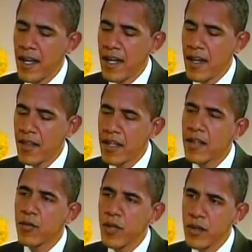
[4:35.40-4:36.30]
And I
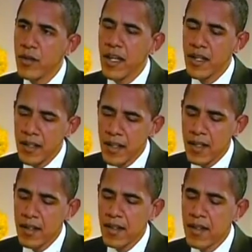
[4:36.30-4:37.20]
think if we do
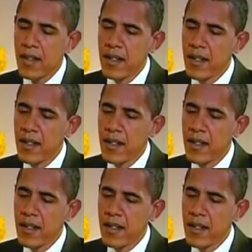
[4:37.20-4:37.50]
that, then